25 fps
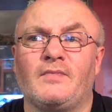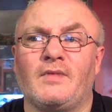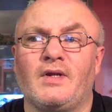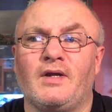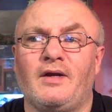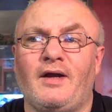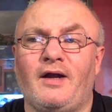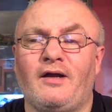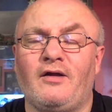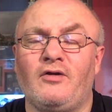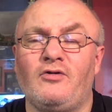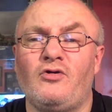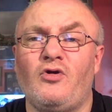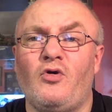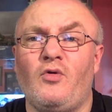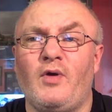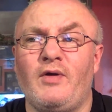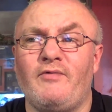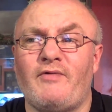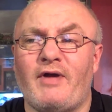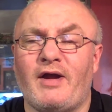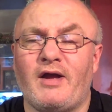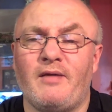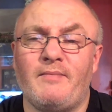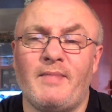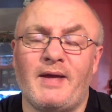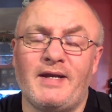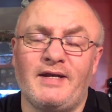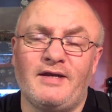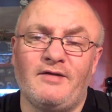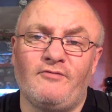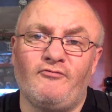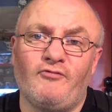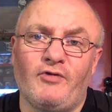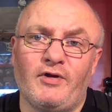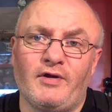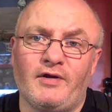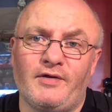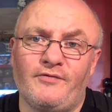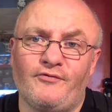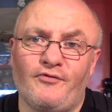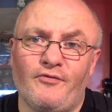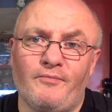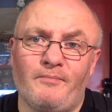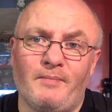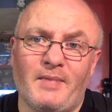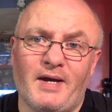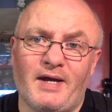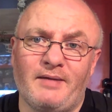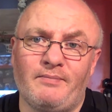I can only recommend it really
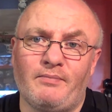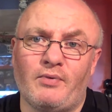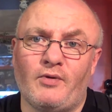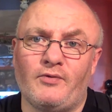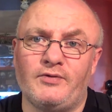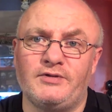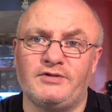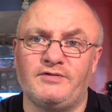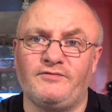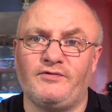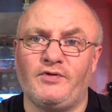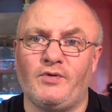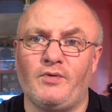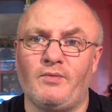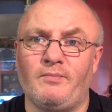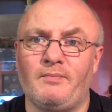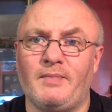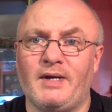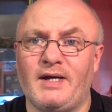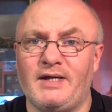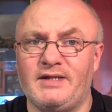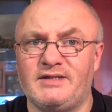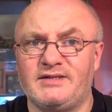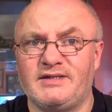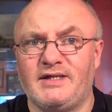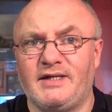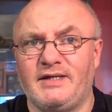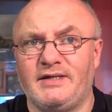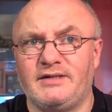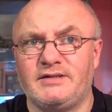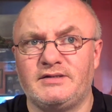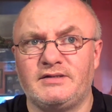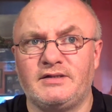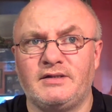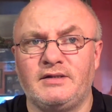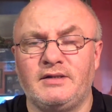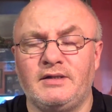from my point of view and my taste,